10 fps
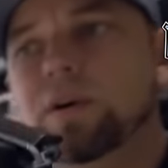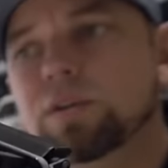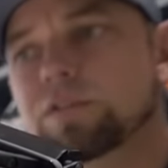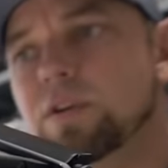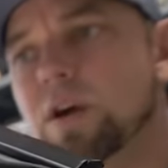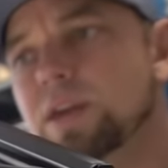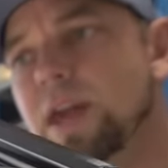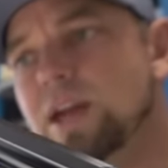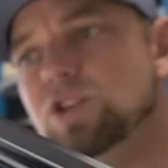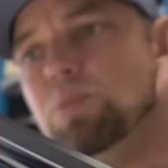those
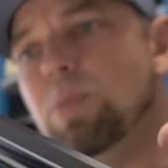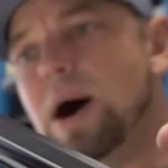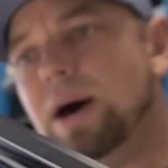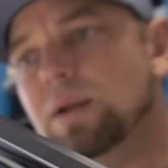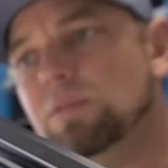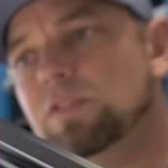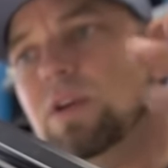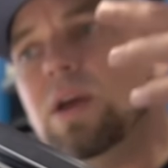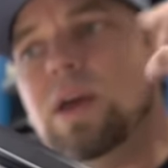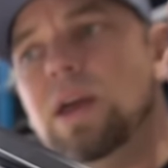cage bottoms,
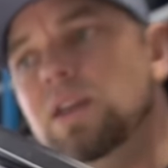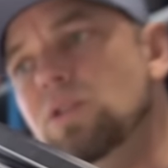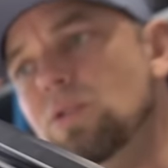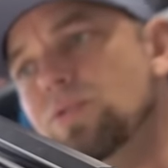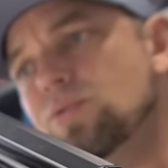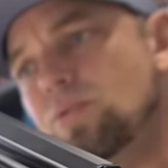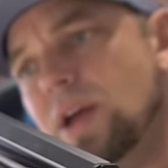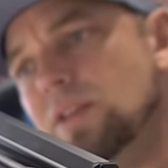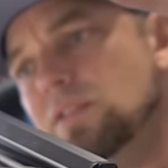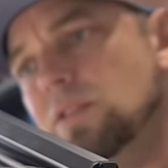and you
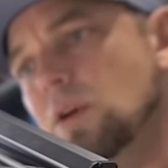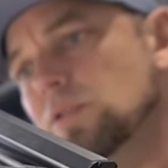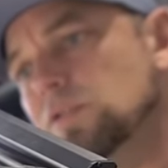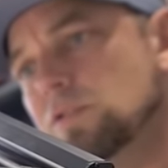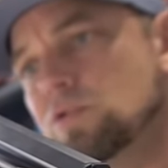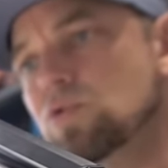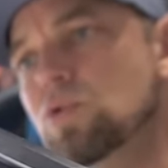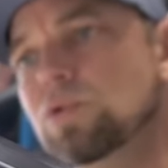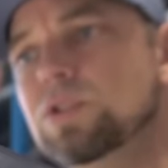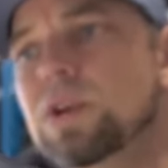thread those
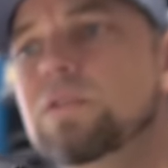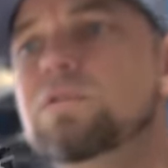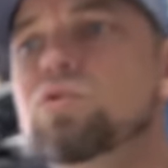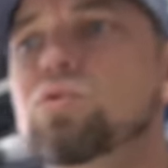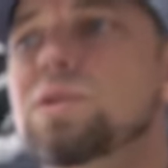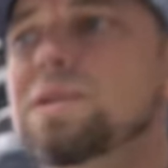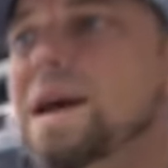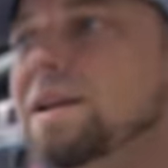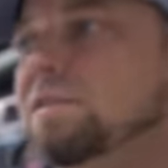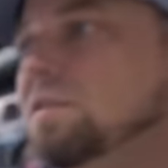screws into
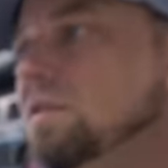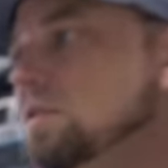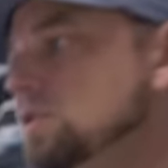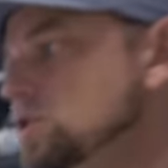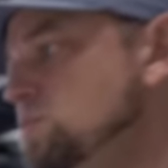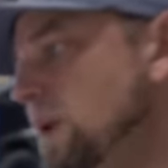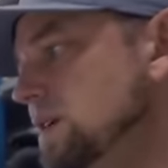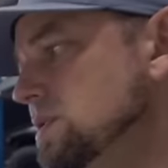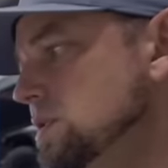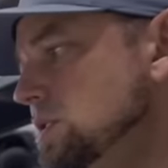that
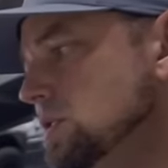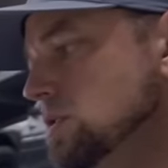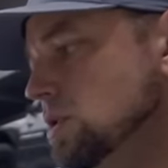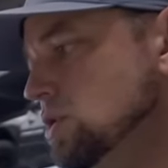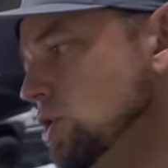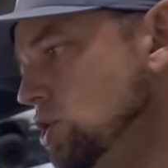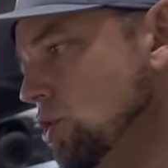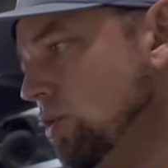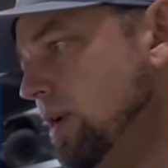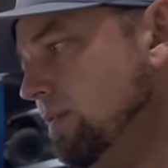space just to
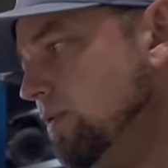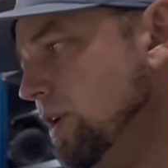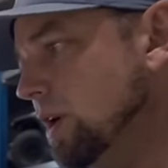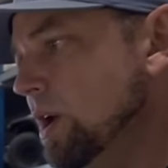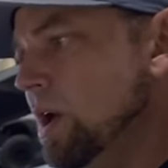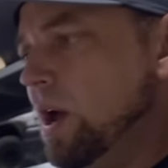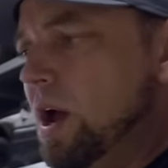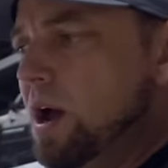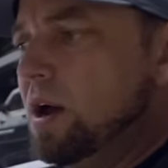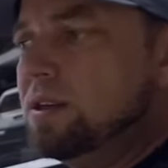secure everything.
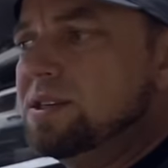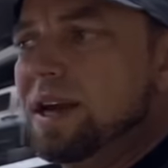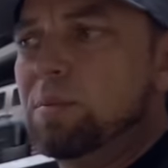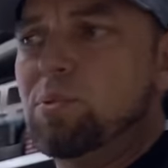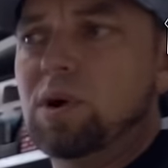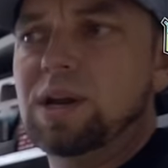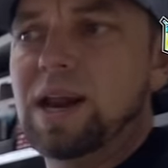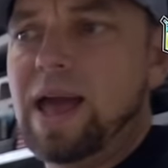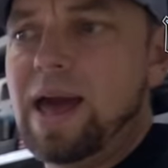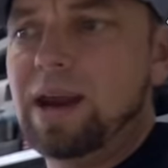The second part
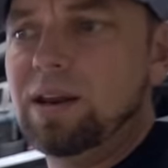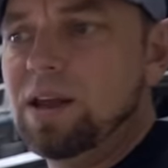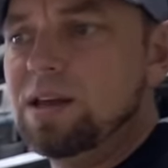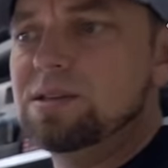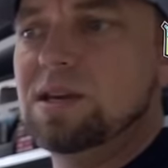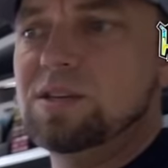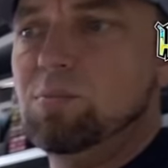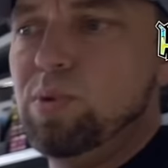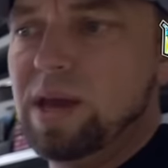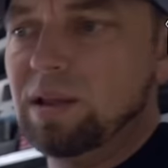that I added is this
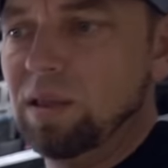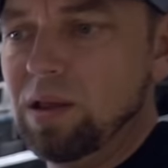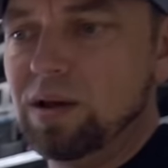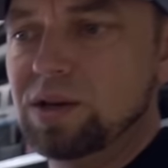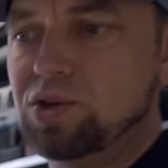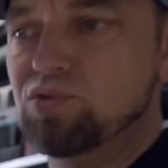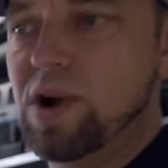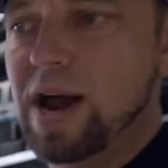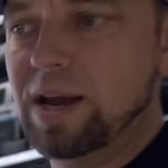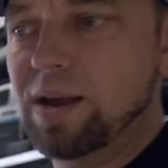big luggage
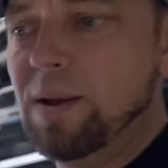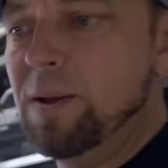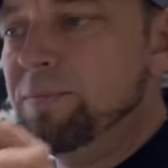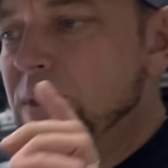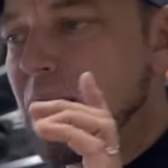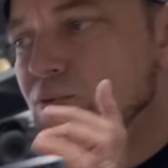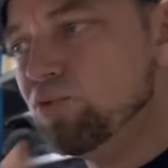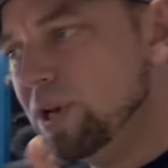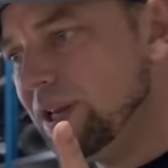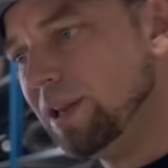rack. I
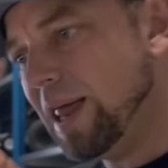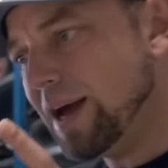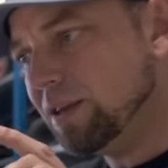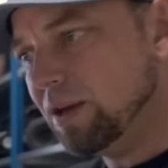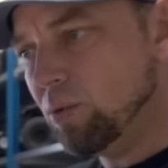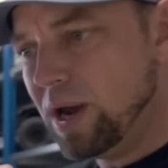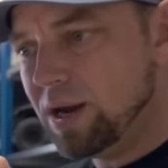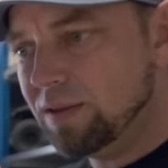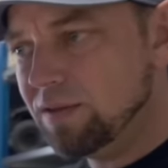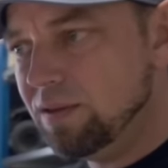really like the way
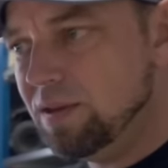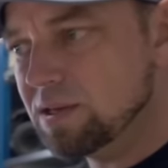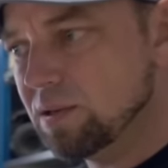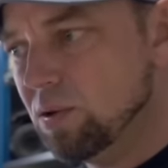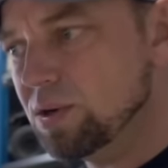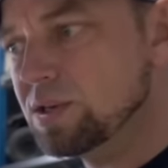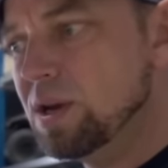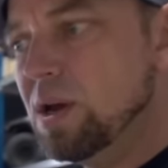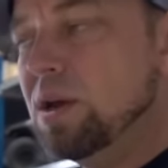that this looks.